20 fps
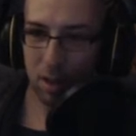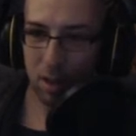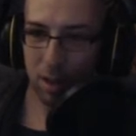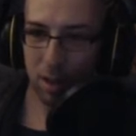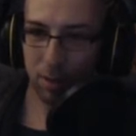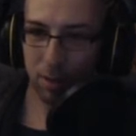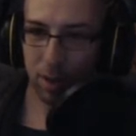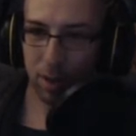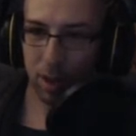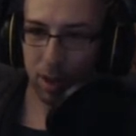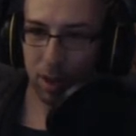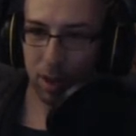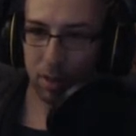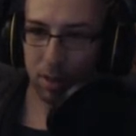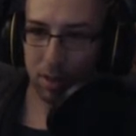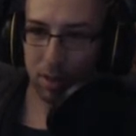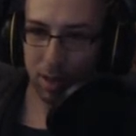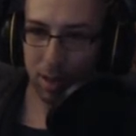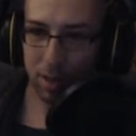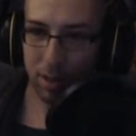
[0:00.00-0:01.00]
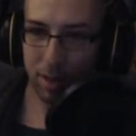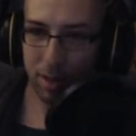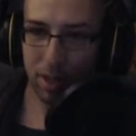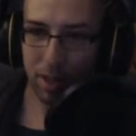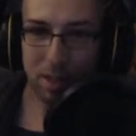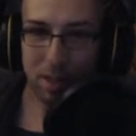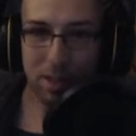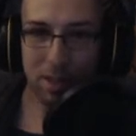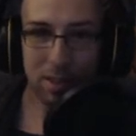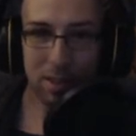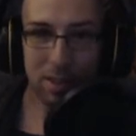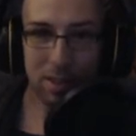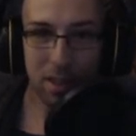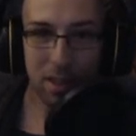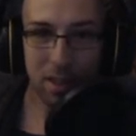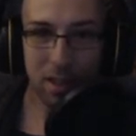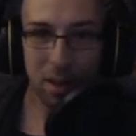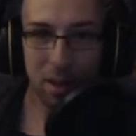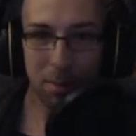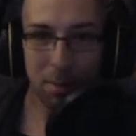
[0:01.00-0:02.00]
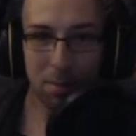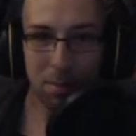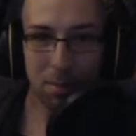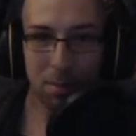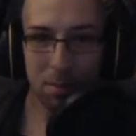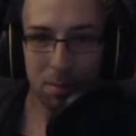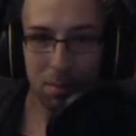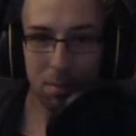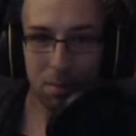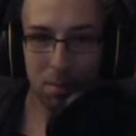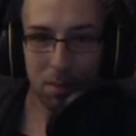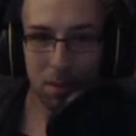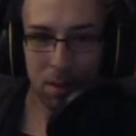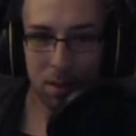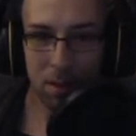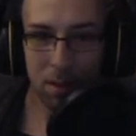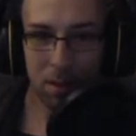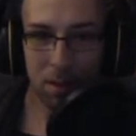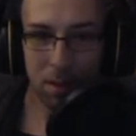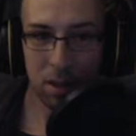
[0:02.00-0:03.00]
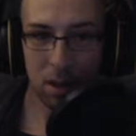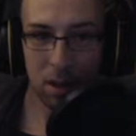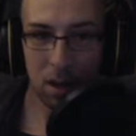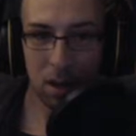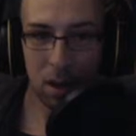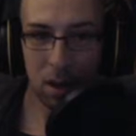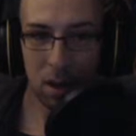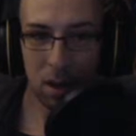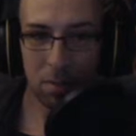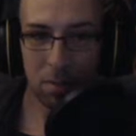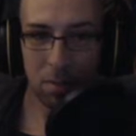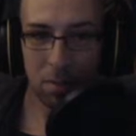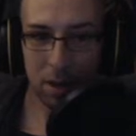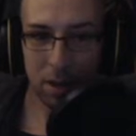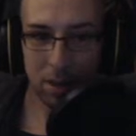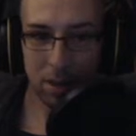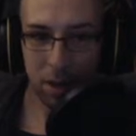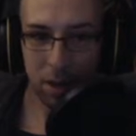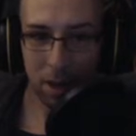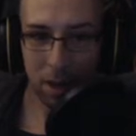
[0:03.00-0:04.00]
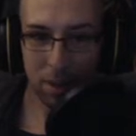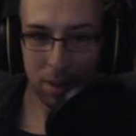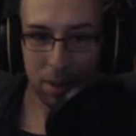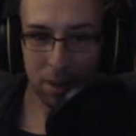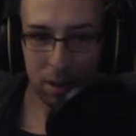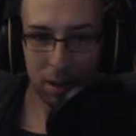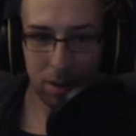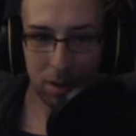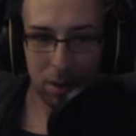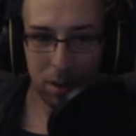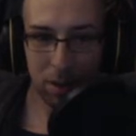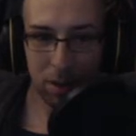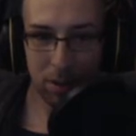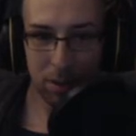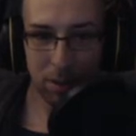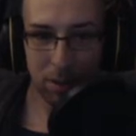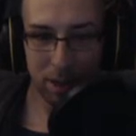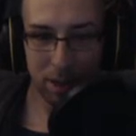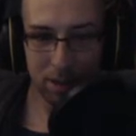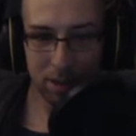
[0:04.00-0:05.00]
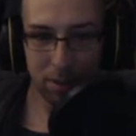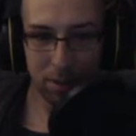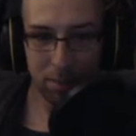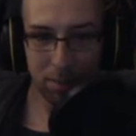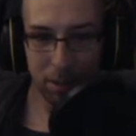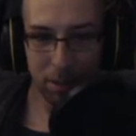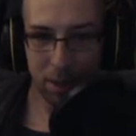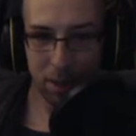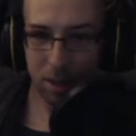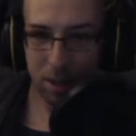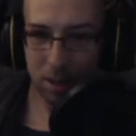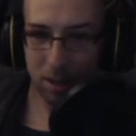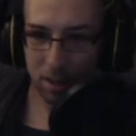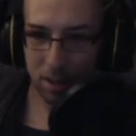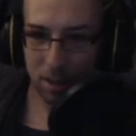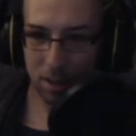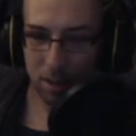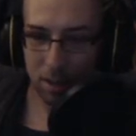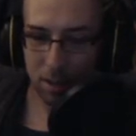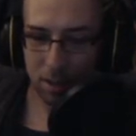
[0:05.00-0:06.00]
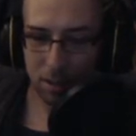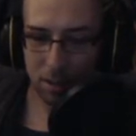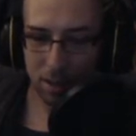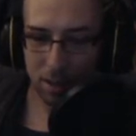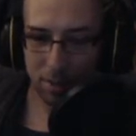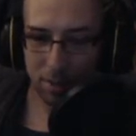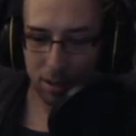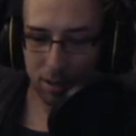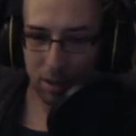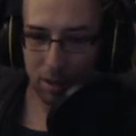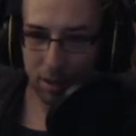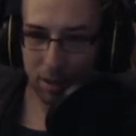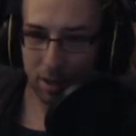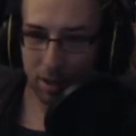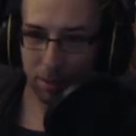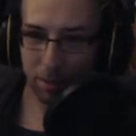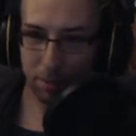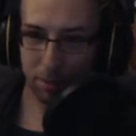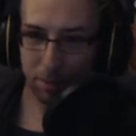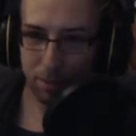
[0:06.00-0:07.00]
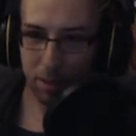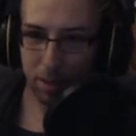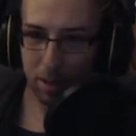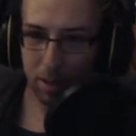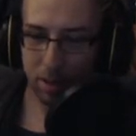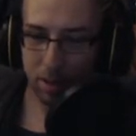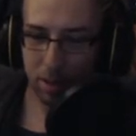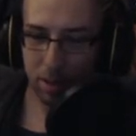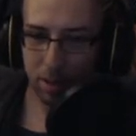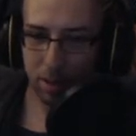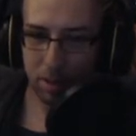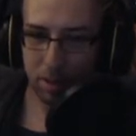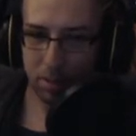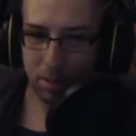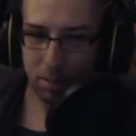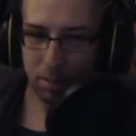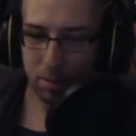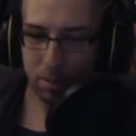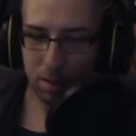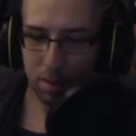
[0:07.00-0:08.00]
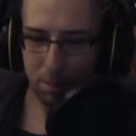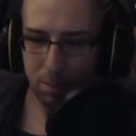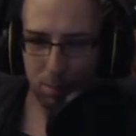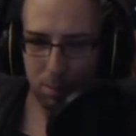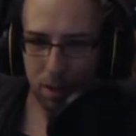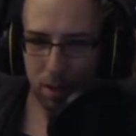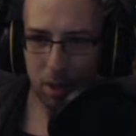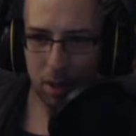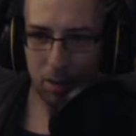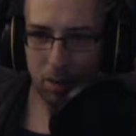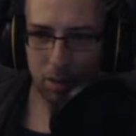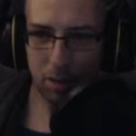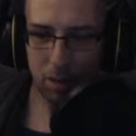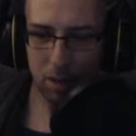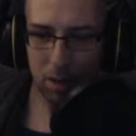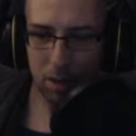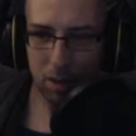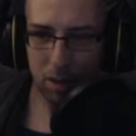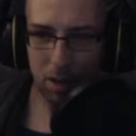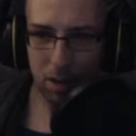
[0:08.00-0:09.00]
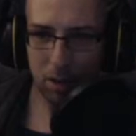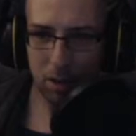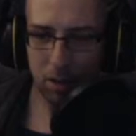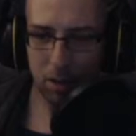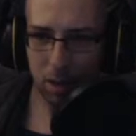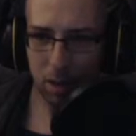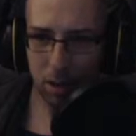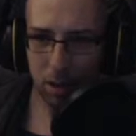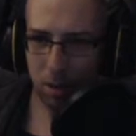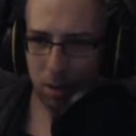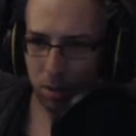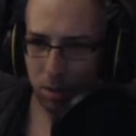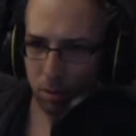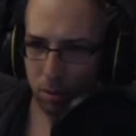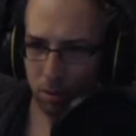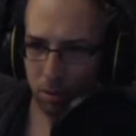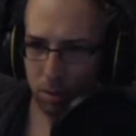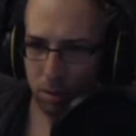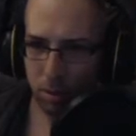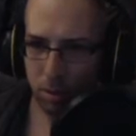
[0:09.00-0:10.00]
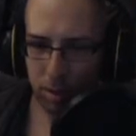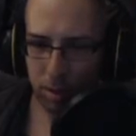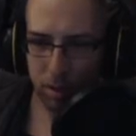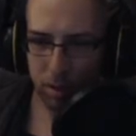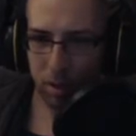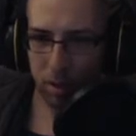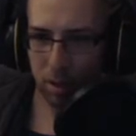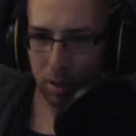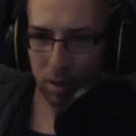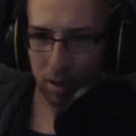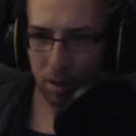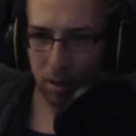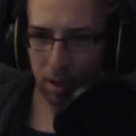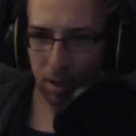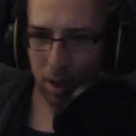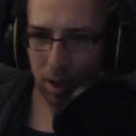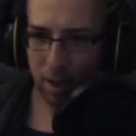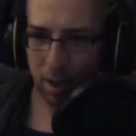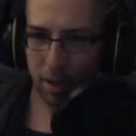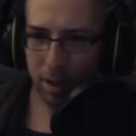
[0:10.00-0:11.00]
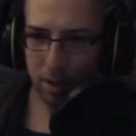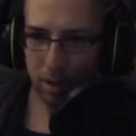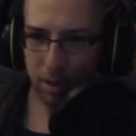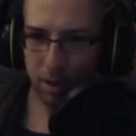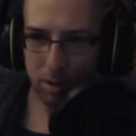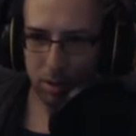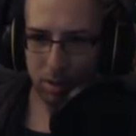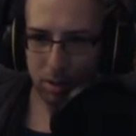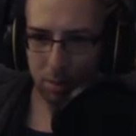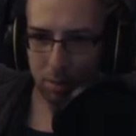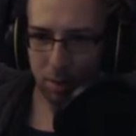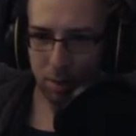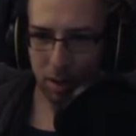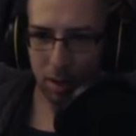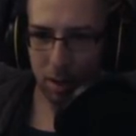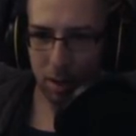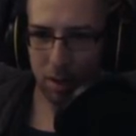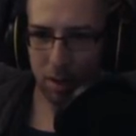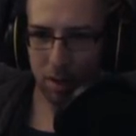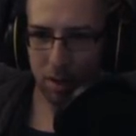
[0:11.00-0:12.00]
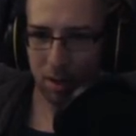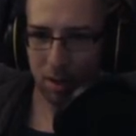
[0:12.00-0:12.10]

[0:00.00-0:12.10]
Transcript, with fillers: Grenades. You got grenades in this game. Um, I saw how to make gunpowder. It's actually pretty easy. You just have to take like flint and something else. I think charcoal or iron or something.